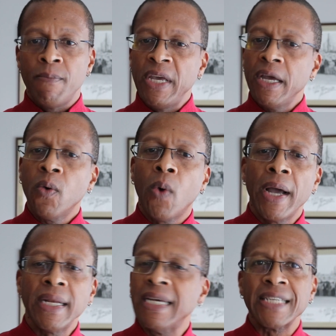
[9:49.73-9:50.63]
Being
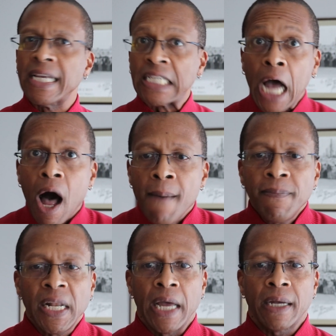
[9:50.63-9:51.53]
white is as
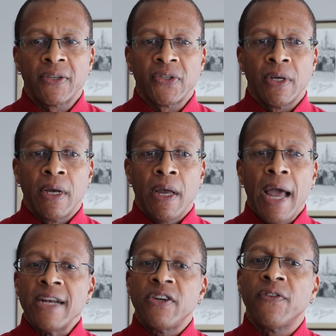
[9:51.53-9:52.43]
complex
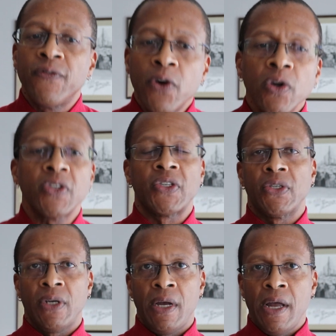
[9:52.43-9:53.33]
and
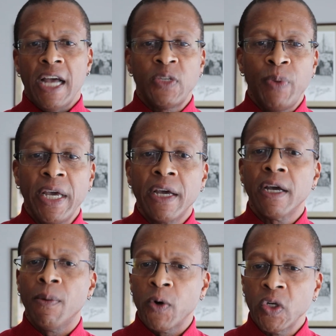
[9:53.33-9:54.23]
diverse as
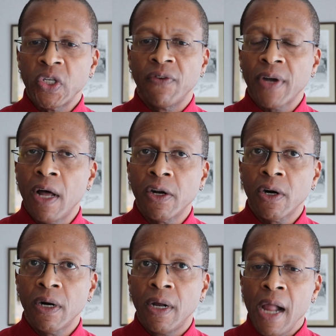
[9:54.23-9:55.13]
being a person of
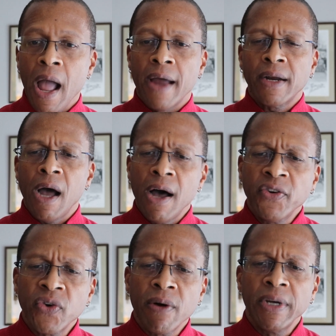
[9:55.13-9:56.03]
color, and
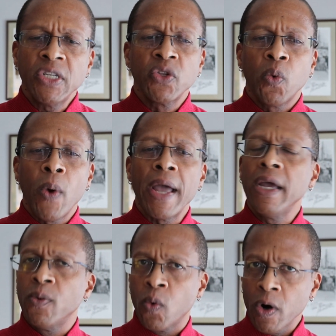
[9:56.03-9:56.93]
contrary to the way
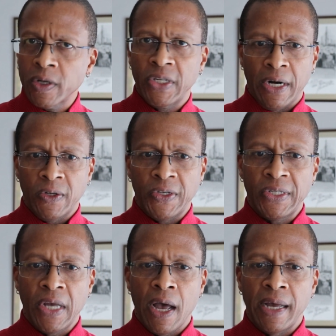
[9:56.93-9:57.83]
it works in our
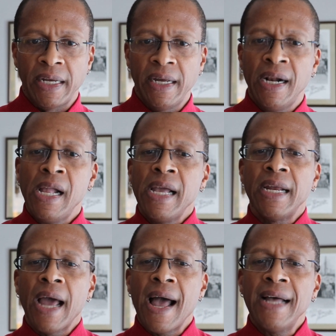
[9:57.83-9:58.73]
society,
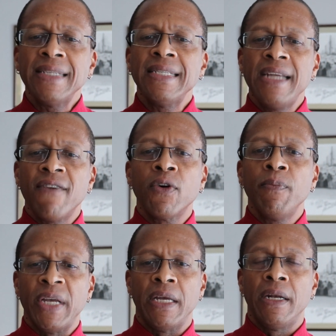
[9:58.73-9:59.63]
it has never
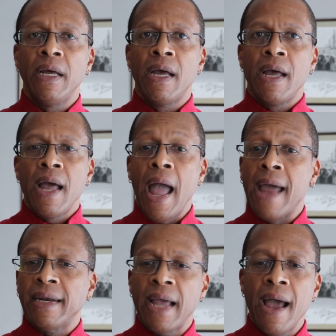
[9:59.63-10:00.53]
been and